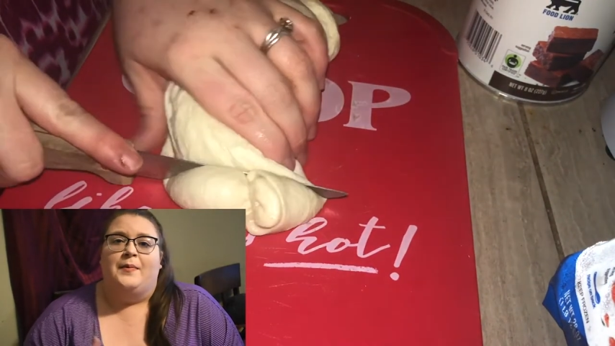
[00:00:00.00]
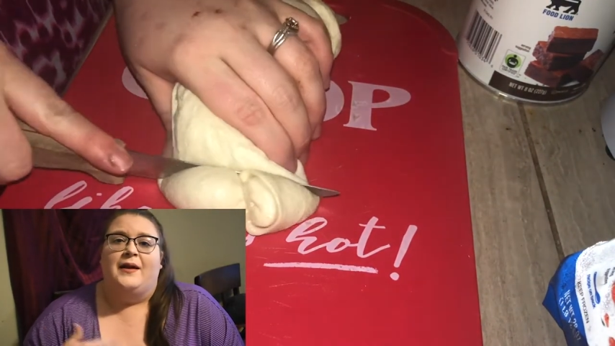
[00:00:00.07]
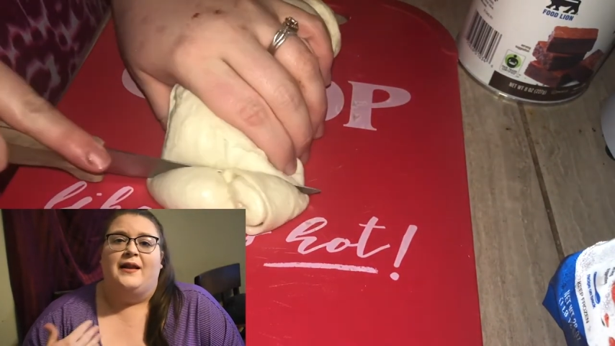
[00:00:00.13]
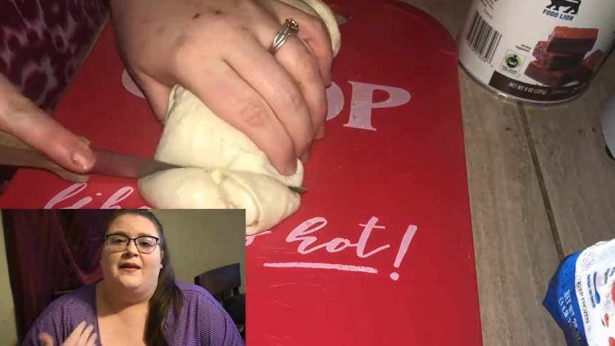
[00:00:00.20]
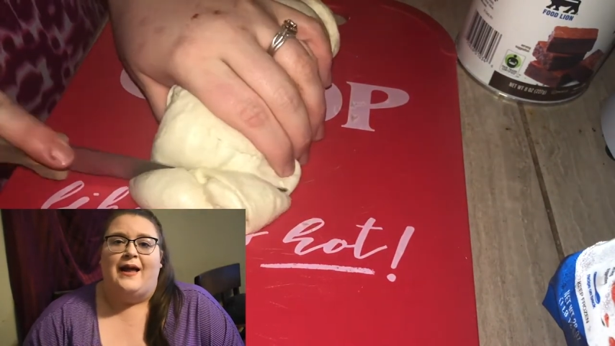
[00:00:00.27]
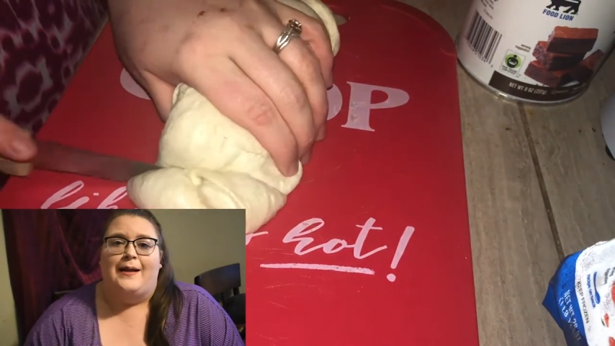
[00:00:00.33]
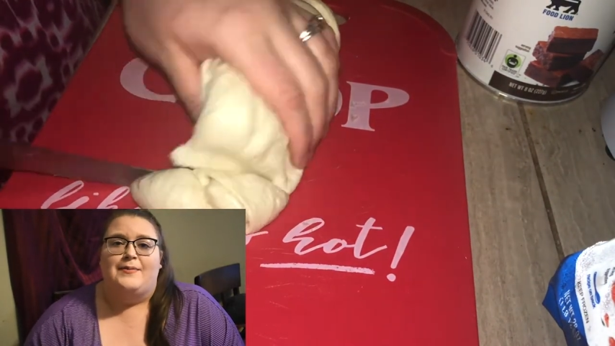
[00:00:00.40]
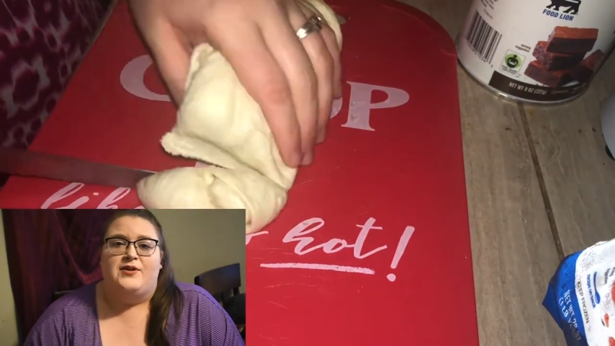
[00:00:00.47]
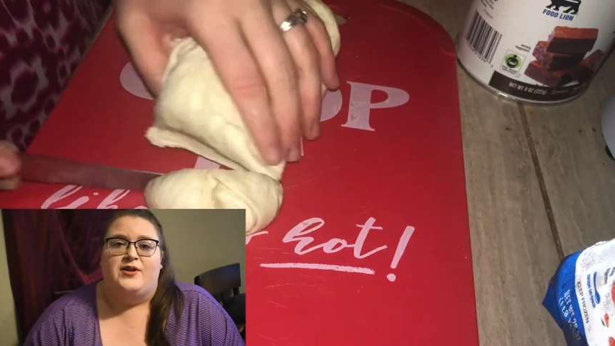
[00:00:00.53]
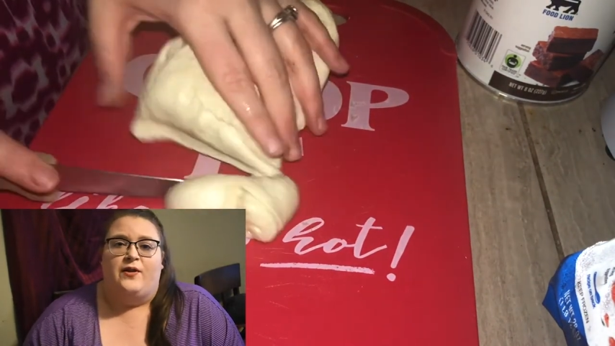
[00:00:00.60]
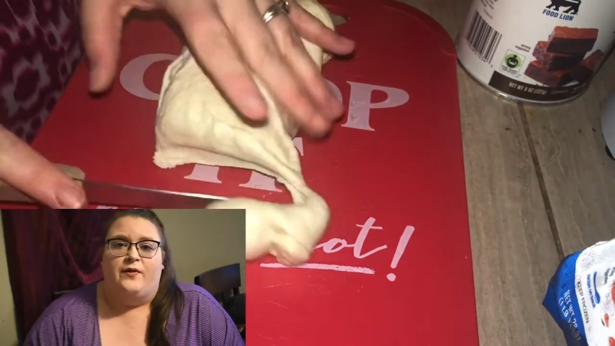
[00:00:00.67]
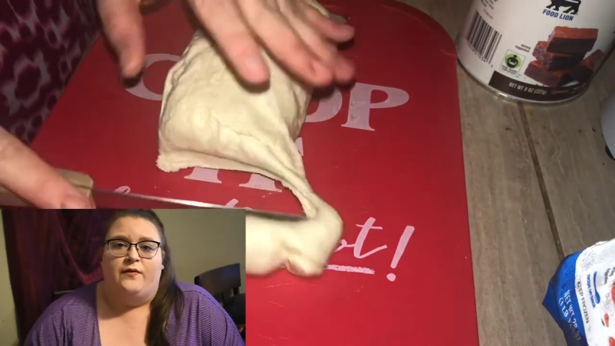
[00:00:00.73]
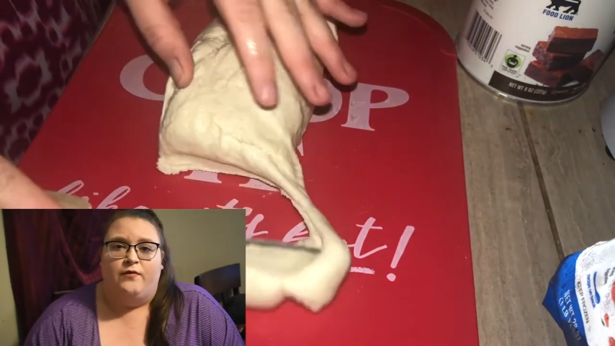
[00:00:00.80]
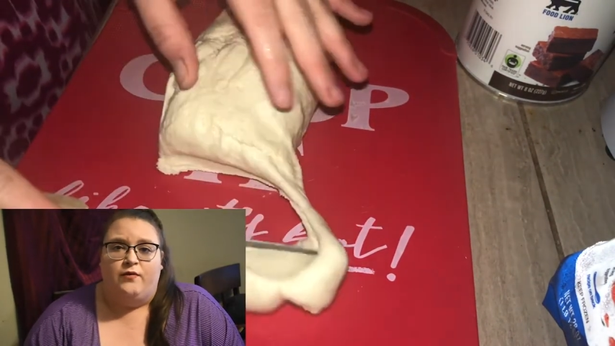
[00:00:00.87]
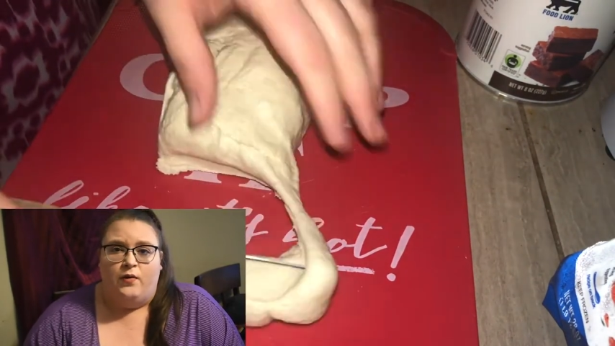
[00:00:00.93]
collapsed on
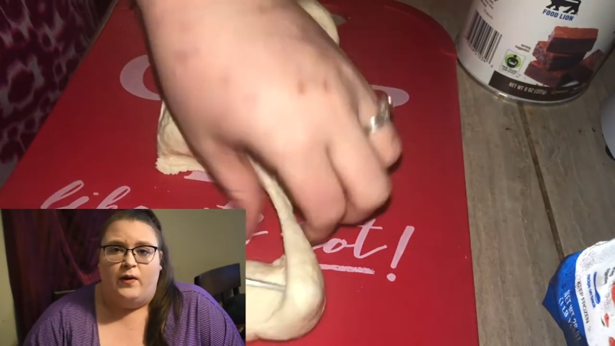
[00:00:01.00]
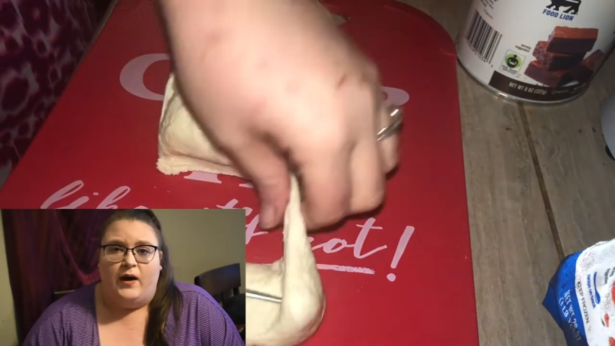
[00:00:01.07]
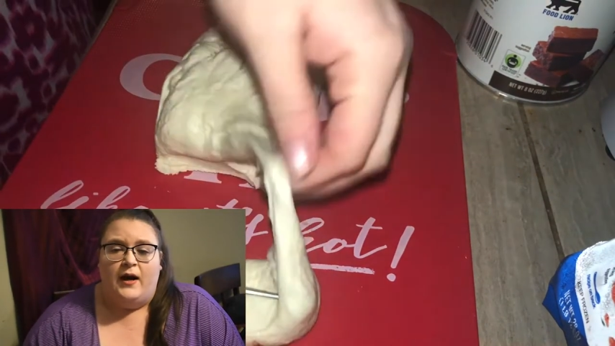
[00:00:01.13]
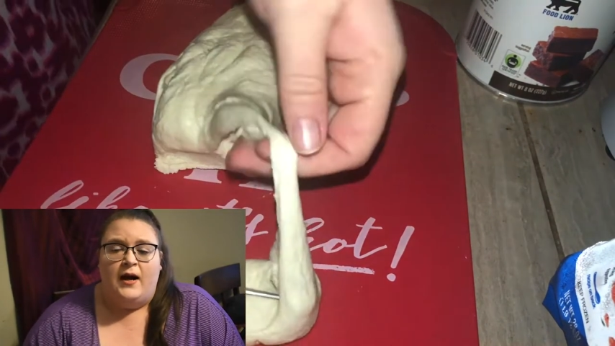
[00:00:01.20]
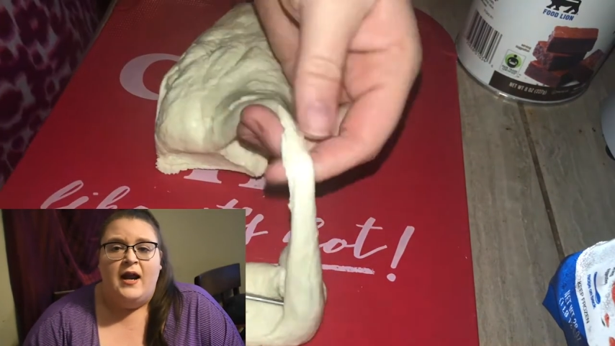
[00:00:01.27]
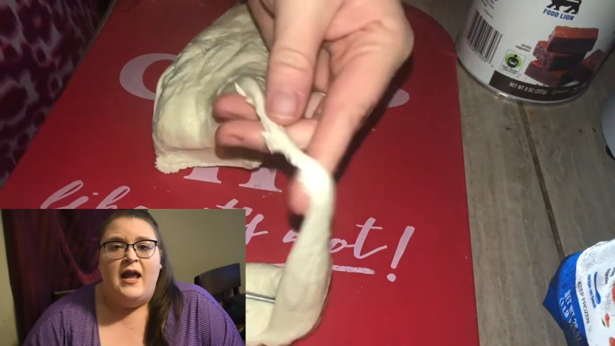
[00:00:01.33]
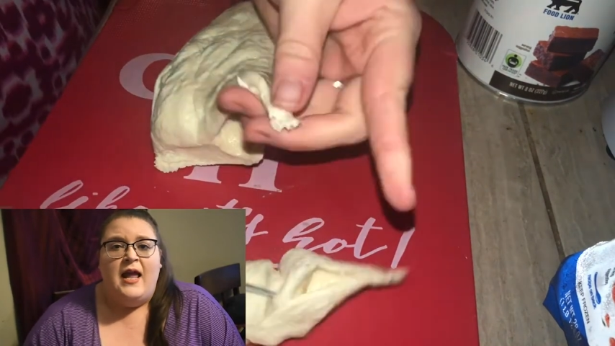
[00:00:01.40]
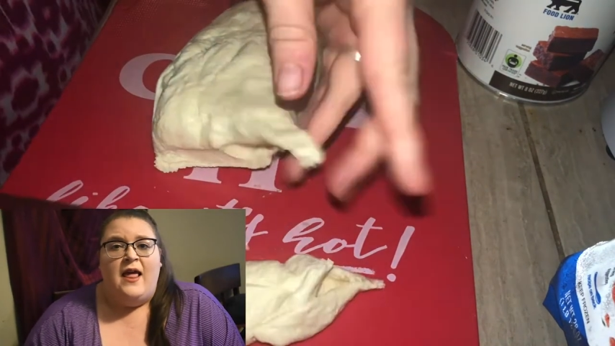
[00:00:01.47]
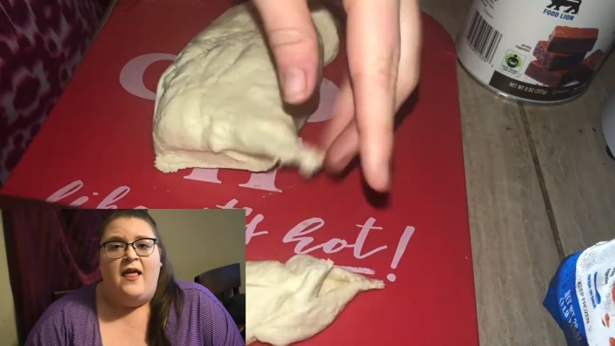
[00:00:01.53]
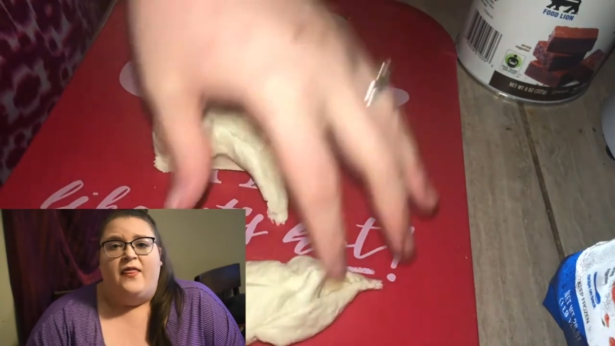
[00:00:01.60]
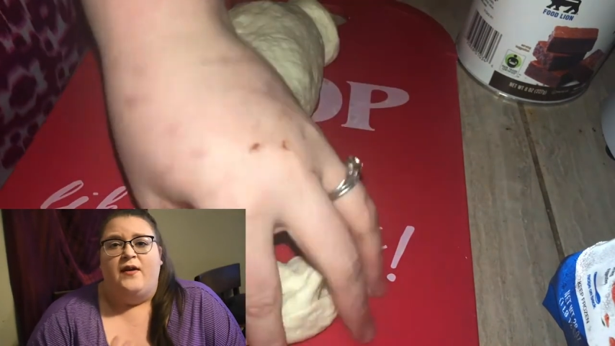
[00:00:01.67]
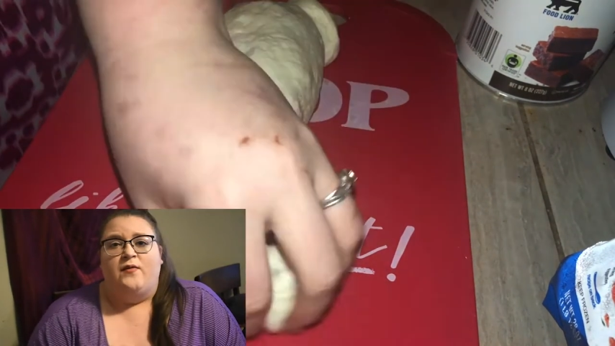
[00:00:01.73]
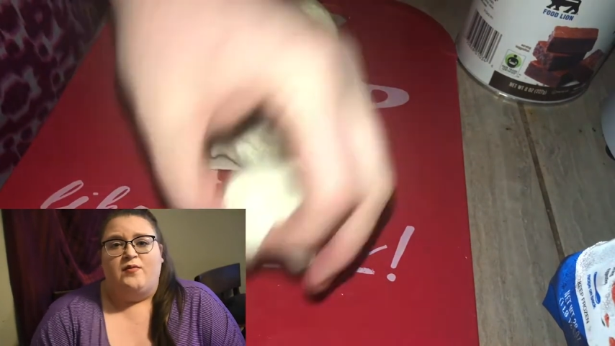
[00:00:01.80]
the floor. They